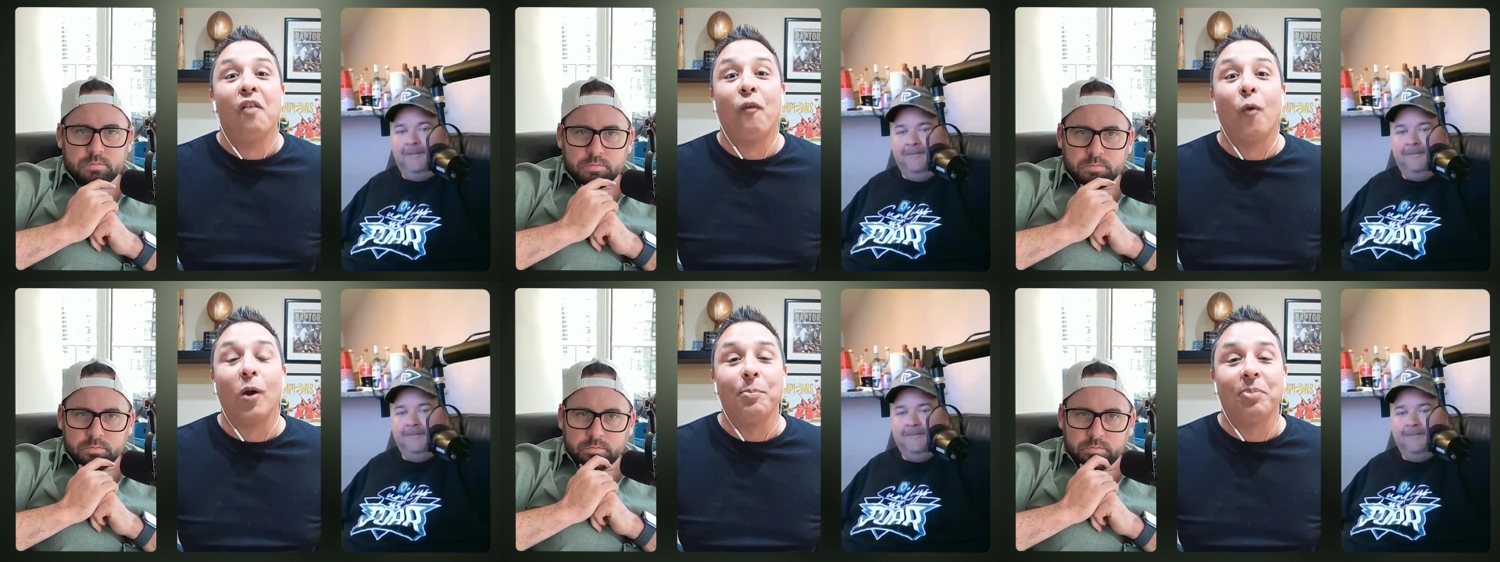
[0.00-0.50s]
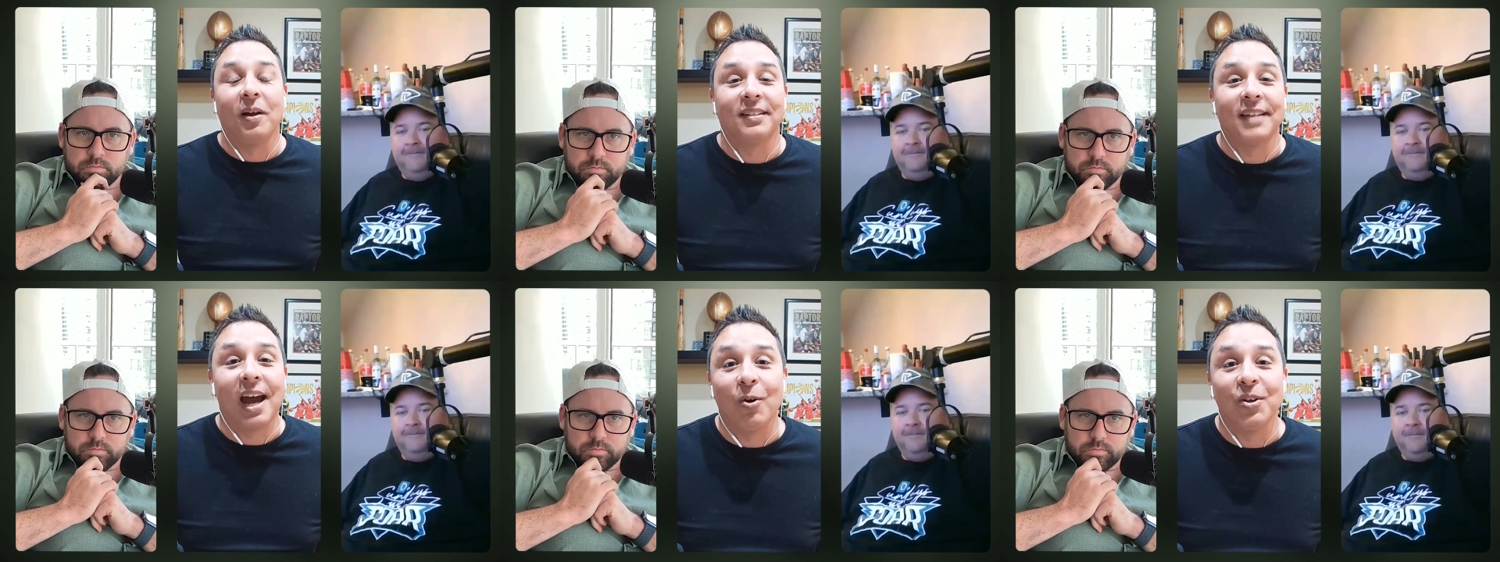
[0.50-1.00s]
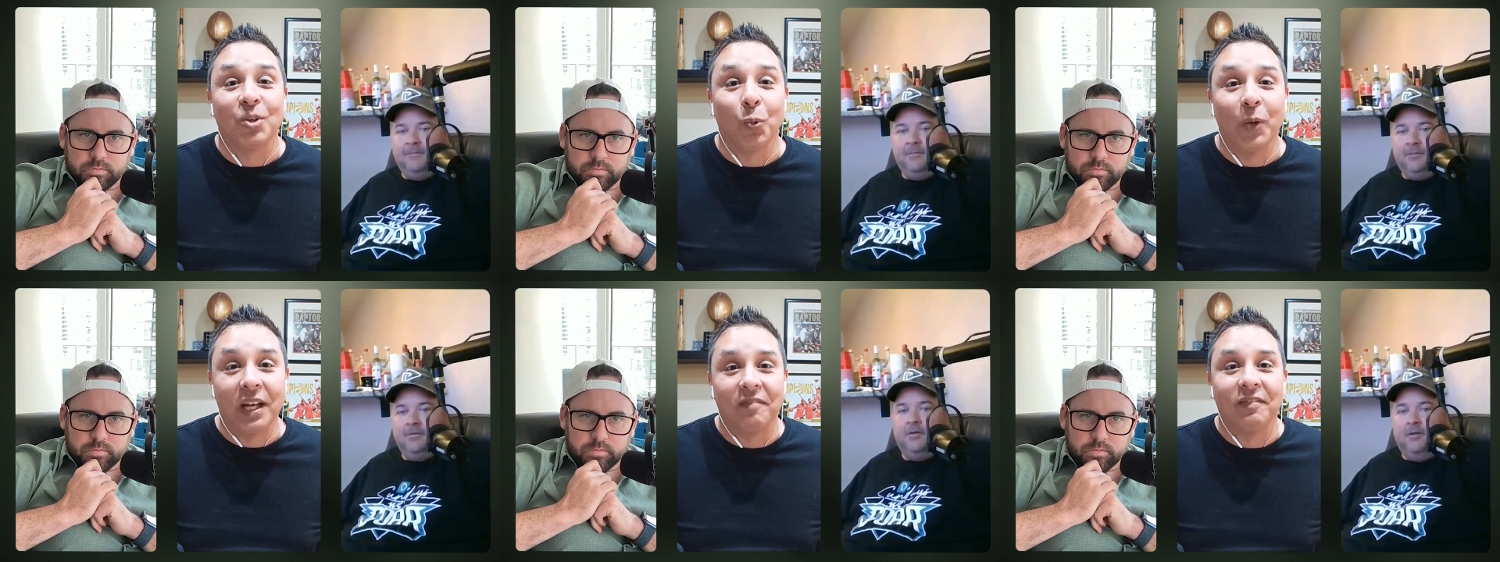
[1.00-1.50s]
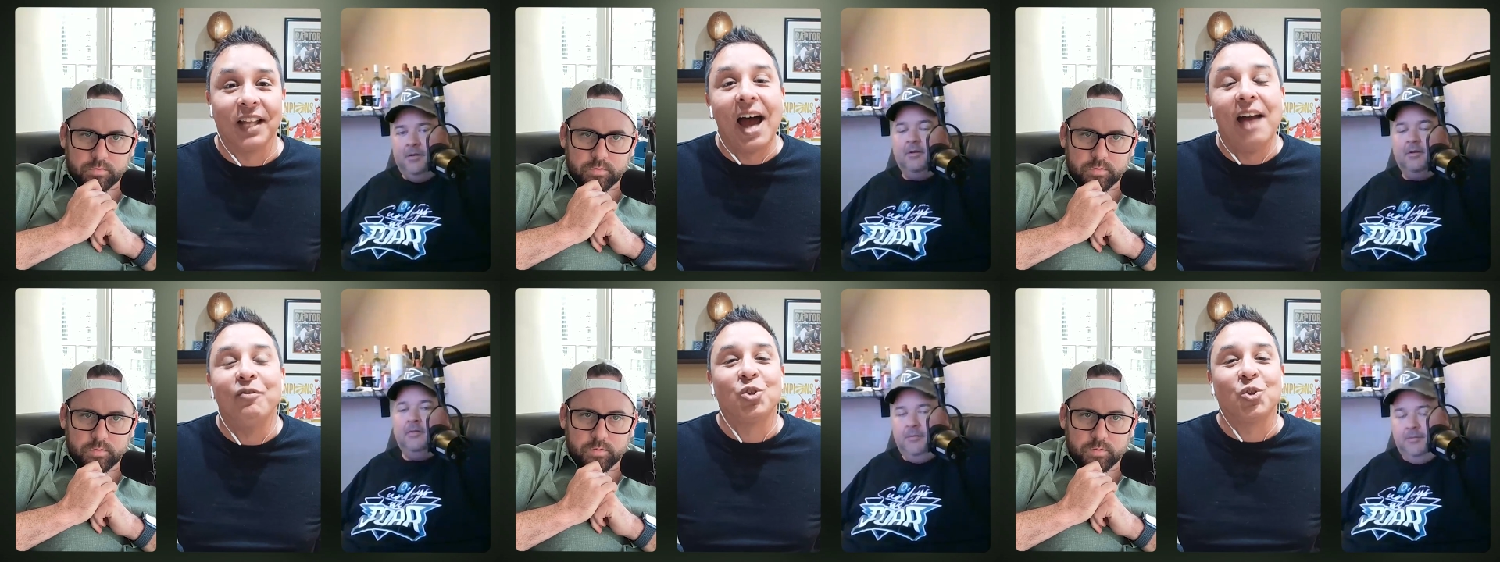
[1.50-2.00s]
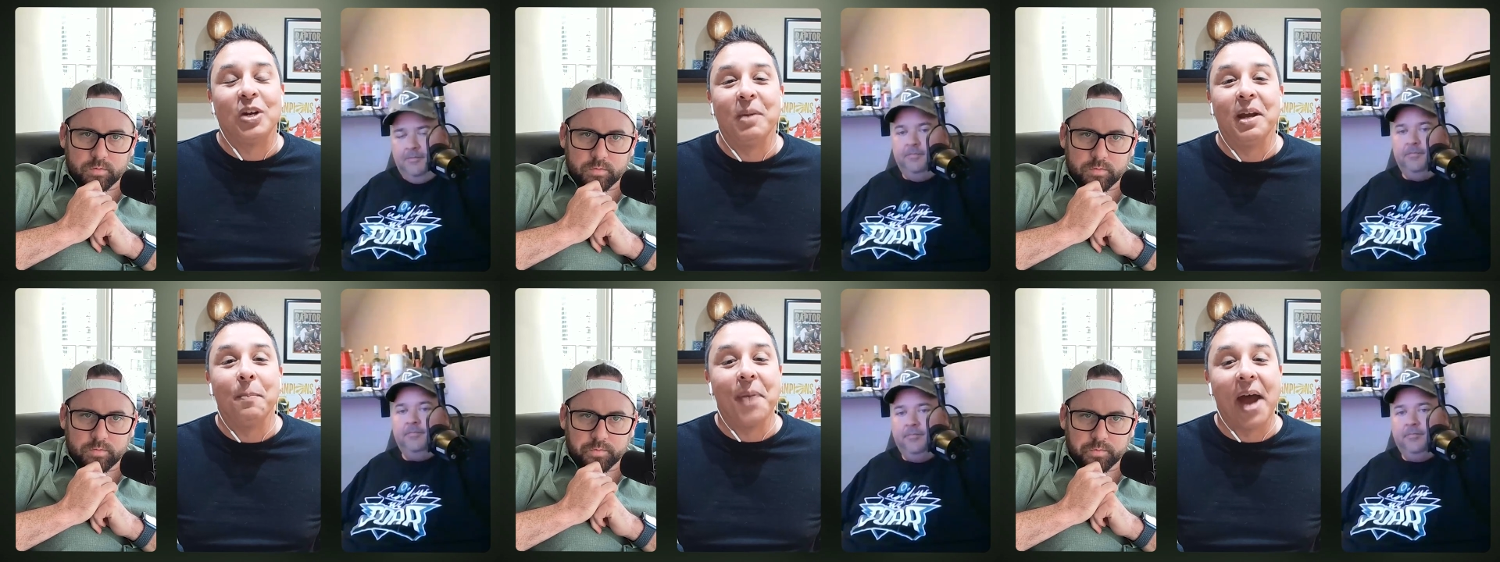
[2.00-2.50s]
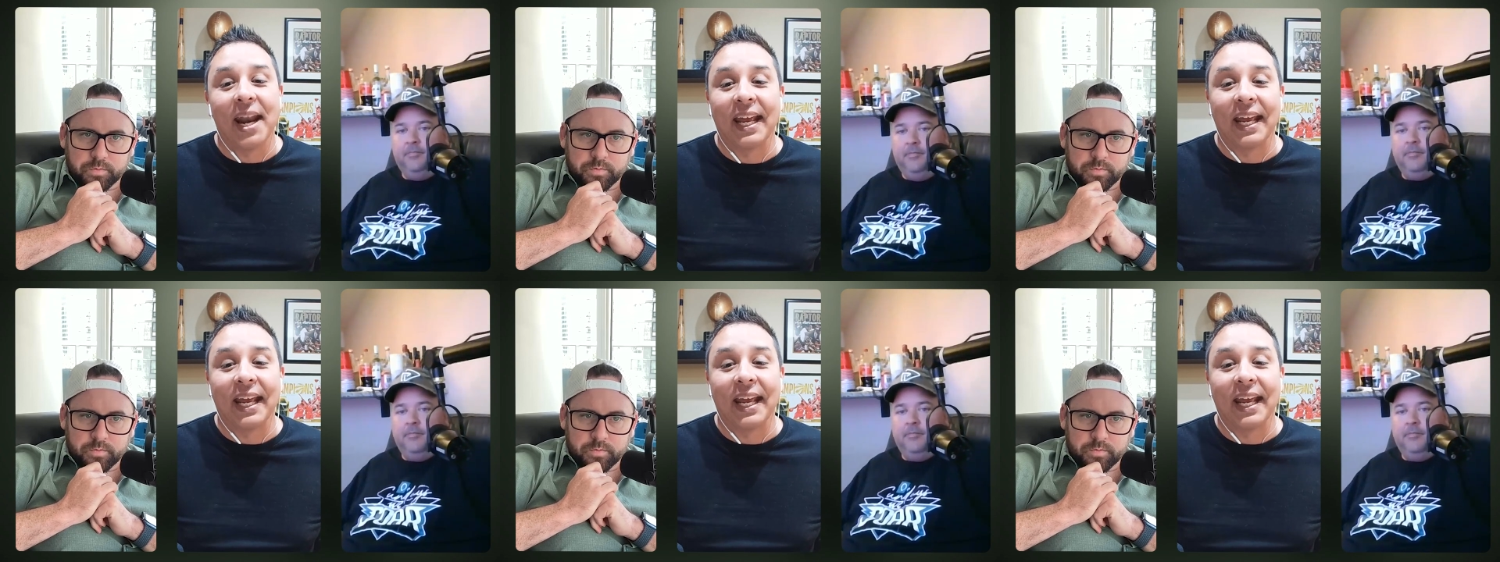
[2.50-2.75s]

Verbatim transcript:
Speaker 1: 40 plus hours a week of live streaming betting.